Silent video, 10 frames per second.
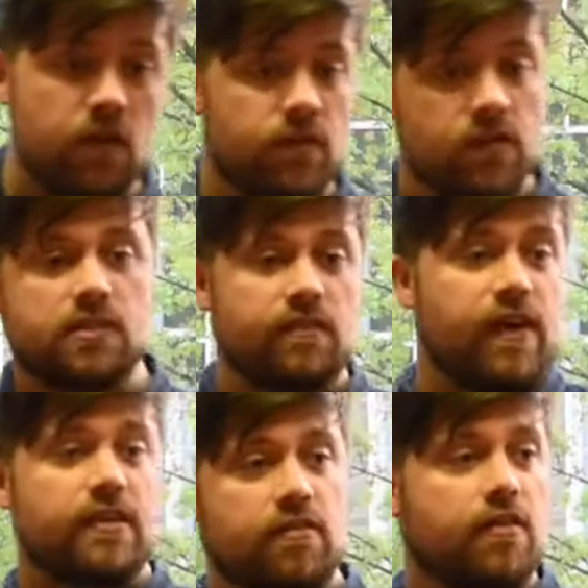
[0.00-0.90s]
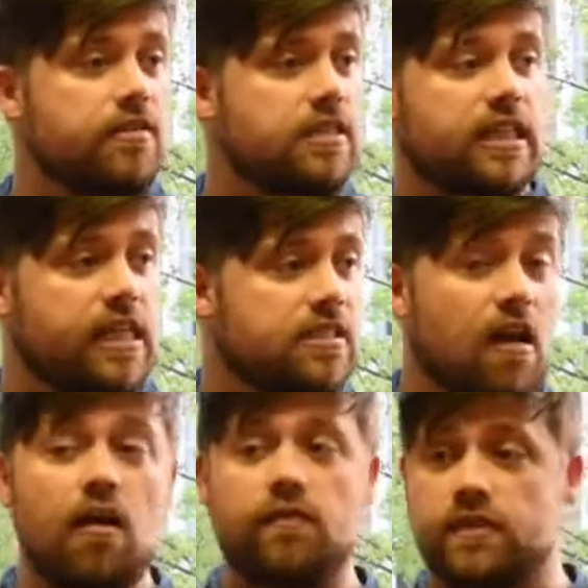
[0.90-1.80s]
overlooks the fact that 30 years
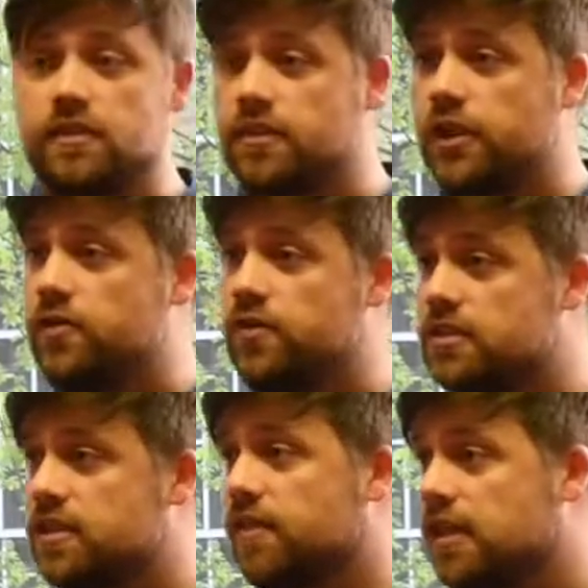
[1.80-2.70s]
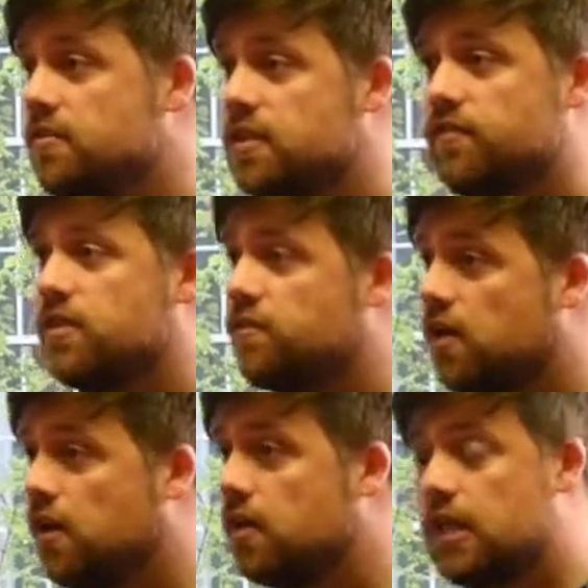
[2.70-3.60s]
after the Union in 1707, you've
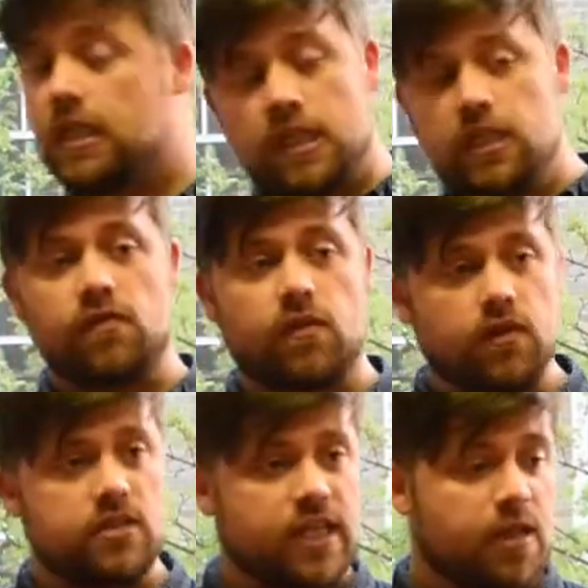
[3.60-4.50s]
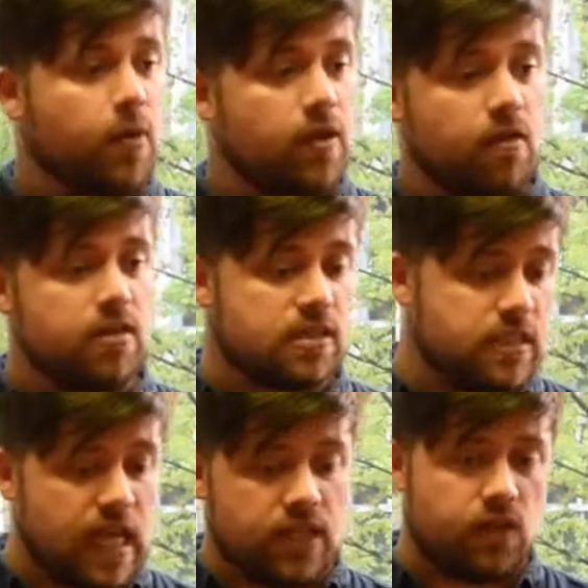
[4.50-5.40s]
got the Jacobite
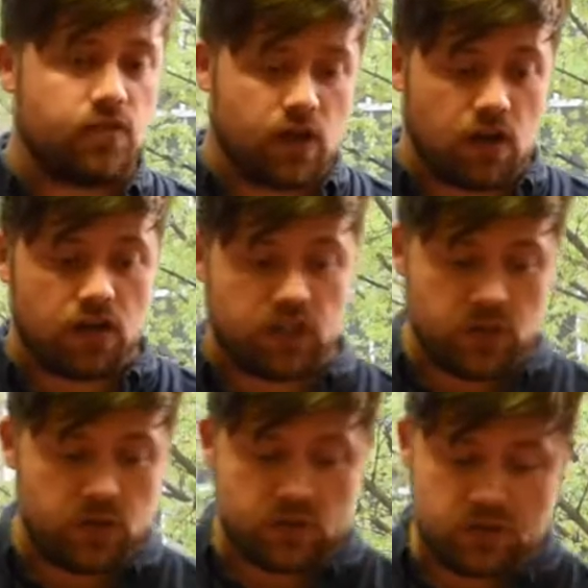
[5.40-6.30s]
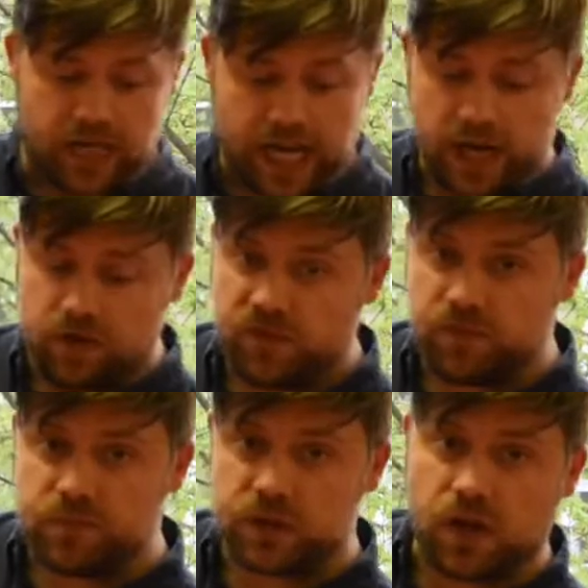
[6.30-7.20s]
Rising, and you've got a huge layer
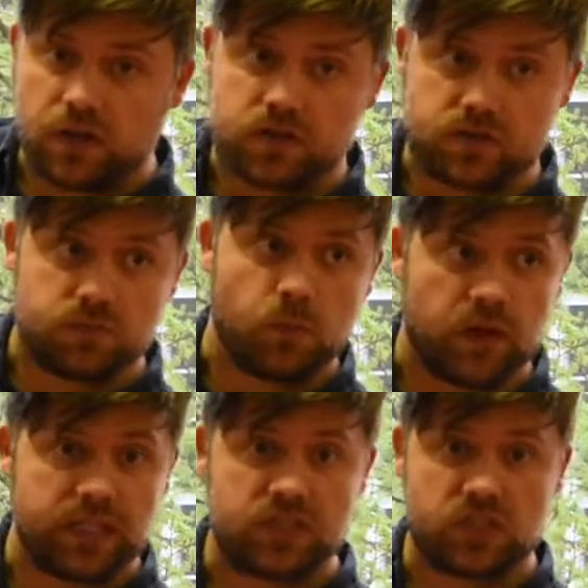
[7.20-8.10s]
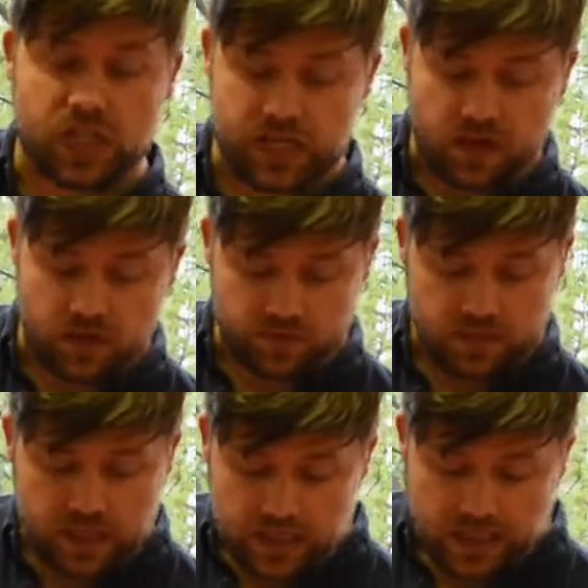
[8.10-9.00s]
of Scots wanting to shake
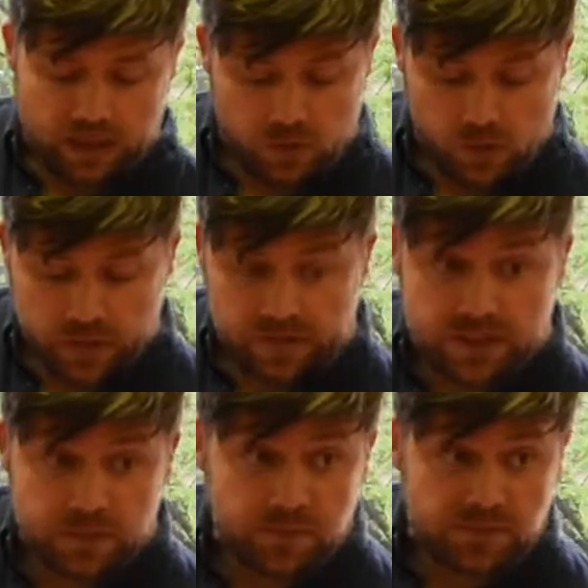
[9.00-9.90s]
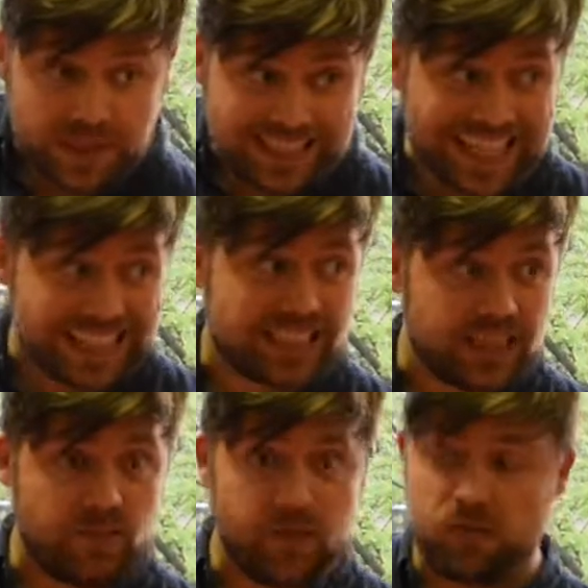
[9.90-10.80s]
off that rule. And if there's a
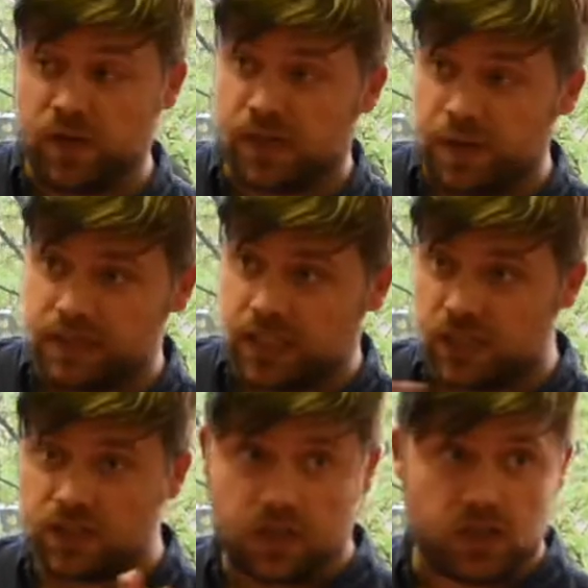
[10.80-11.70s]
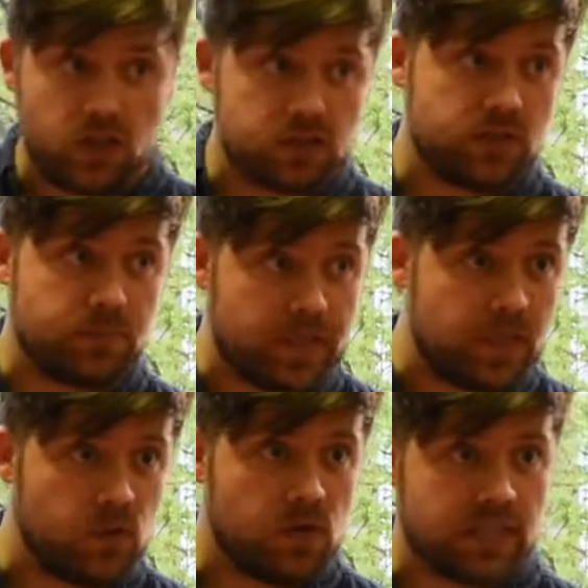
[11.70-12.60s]
fantastic film recommendation, Culloden,
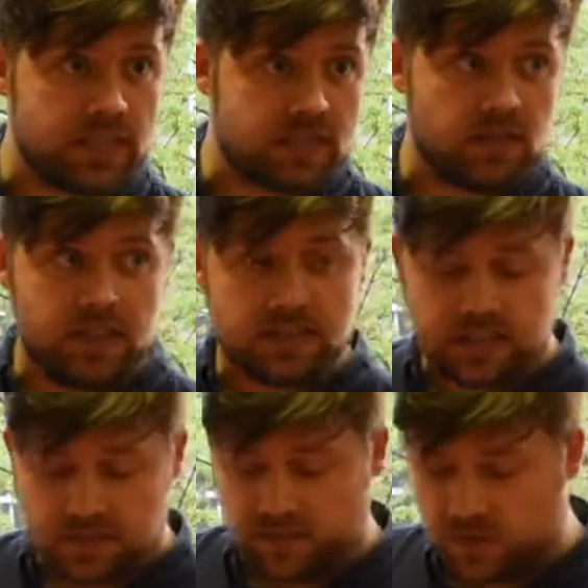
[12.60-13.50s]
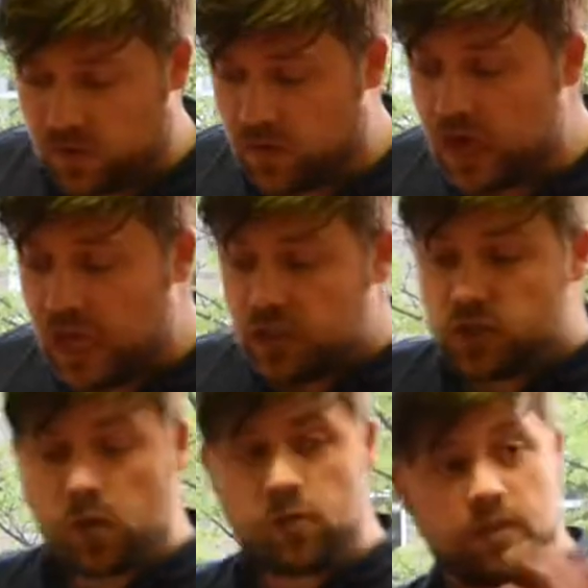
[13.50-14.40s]
Peter Watkins, 1964,
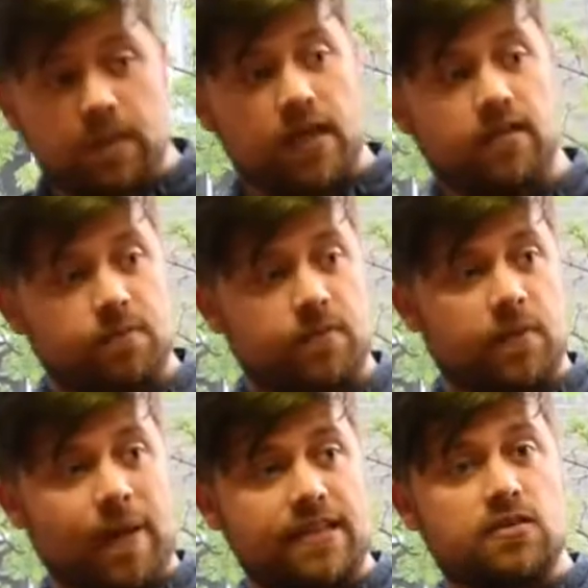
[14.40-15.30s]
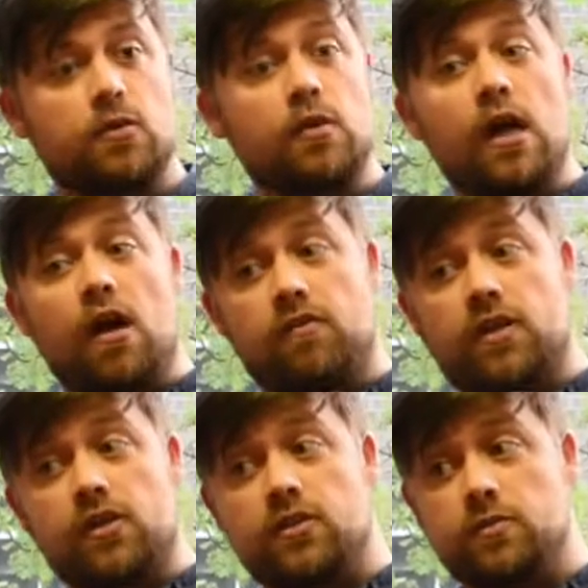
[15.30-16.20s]
talks about the Battle of
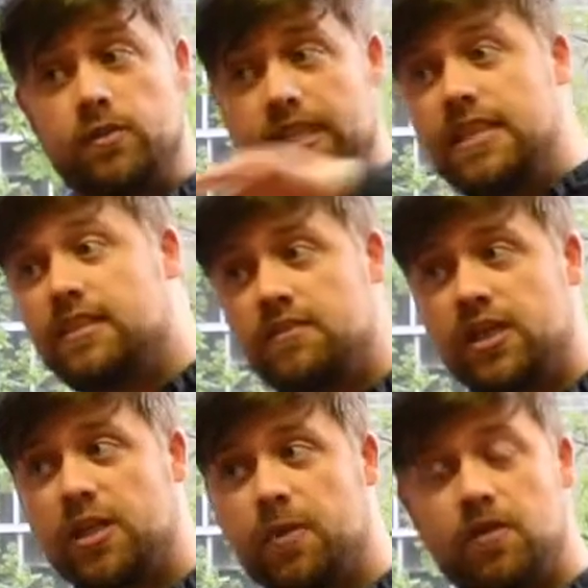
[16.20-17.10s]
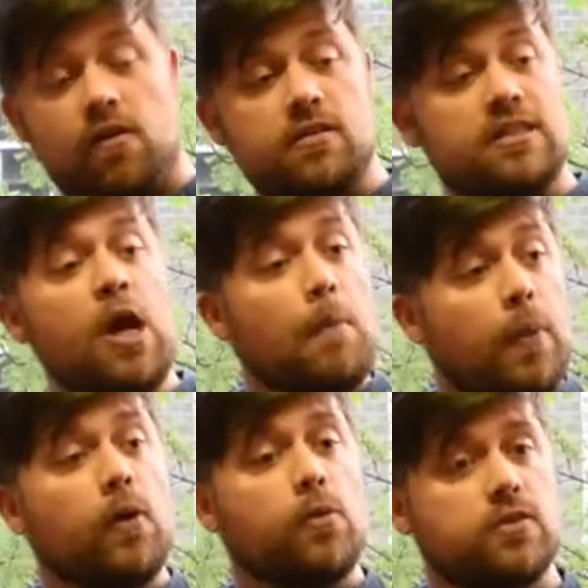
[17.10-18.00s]
Culloden, which ended the Jacobite Rising,
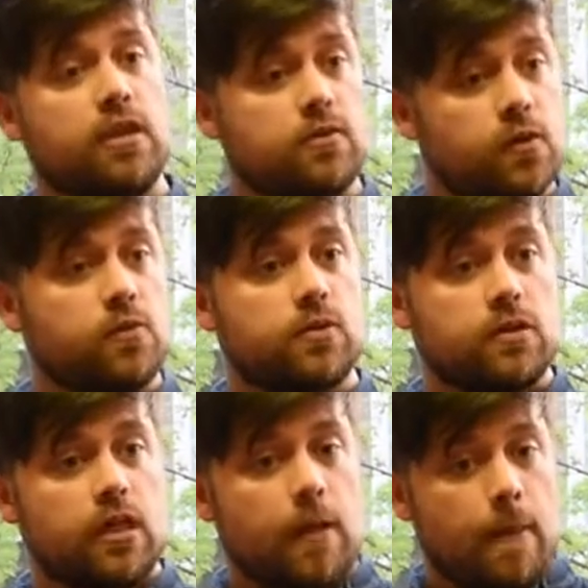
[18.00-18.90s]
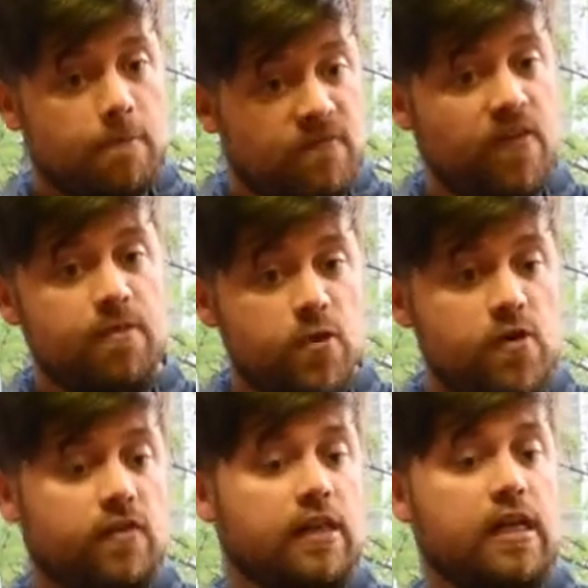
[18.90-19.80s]
but also talks very
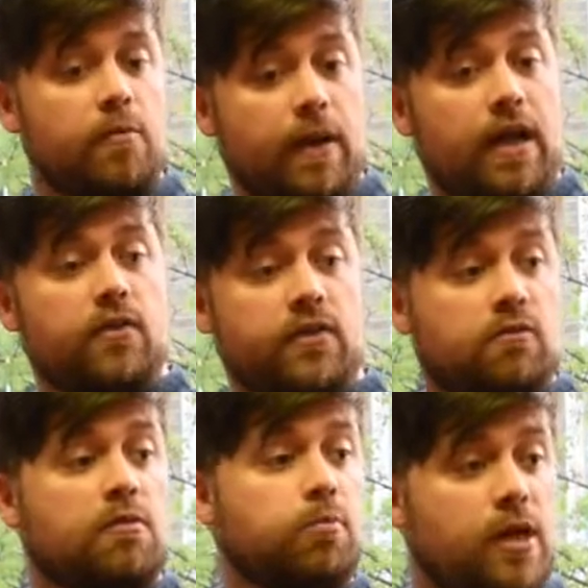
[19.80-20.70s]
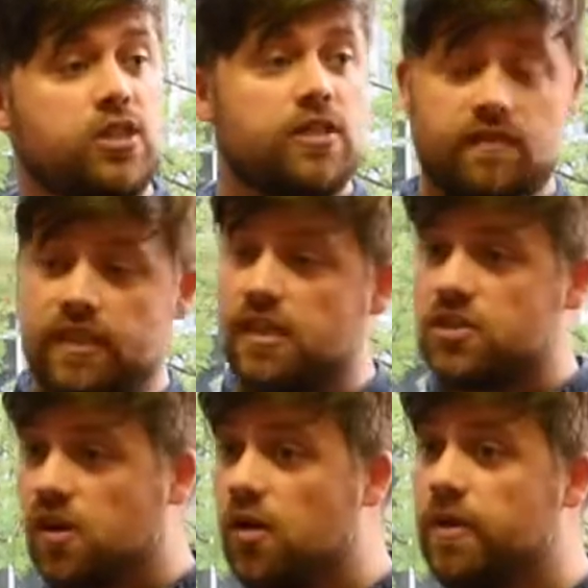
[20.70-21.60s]
movingly about the repression of the
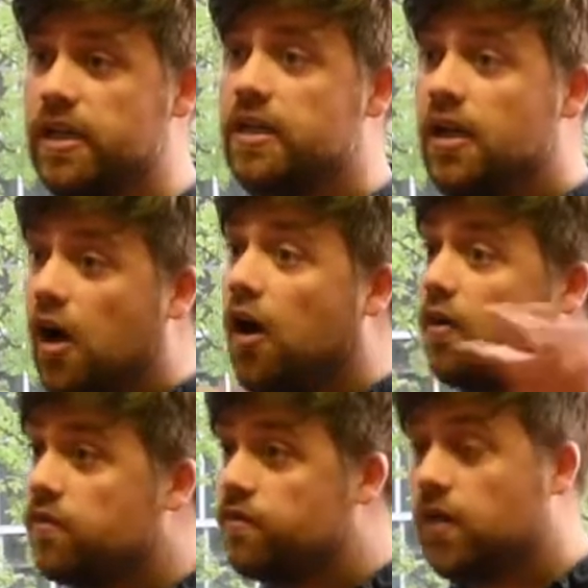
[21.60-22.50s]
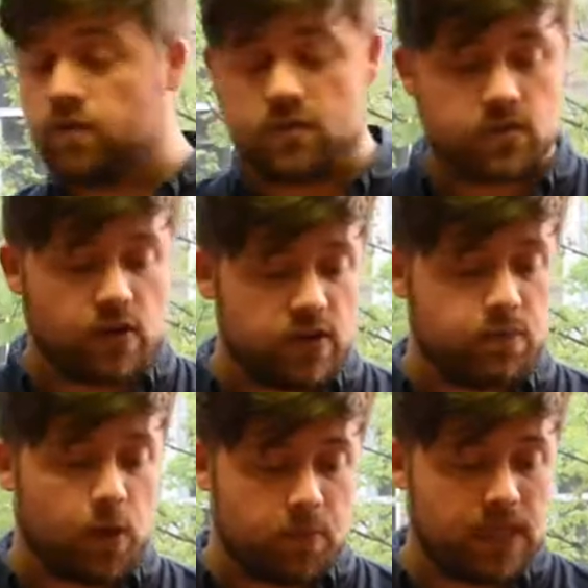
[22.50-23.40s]
English army of the
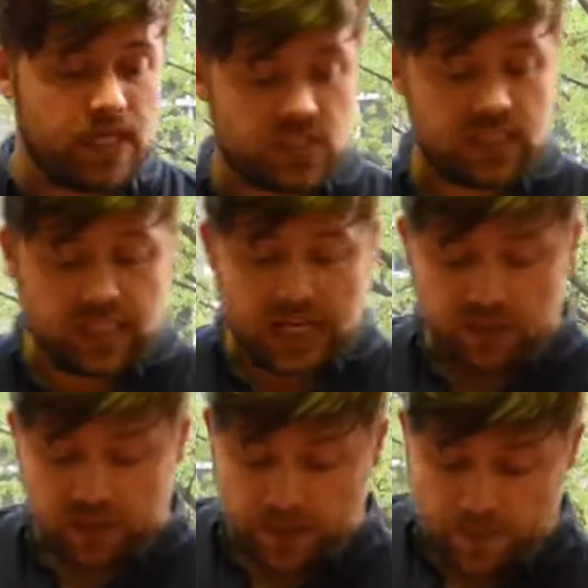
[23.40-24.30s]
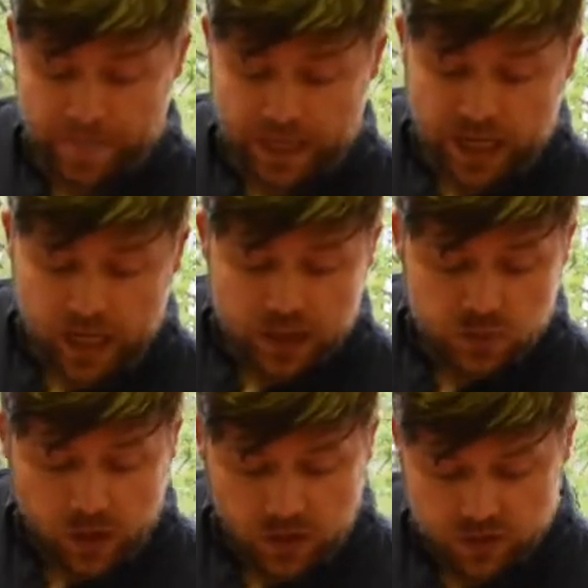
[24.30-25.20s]
Scottish population in the area as
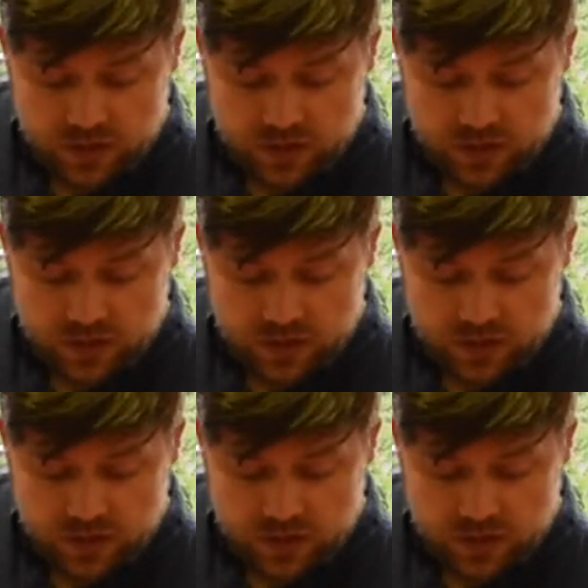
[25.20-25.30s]
well.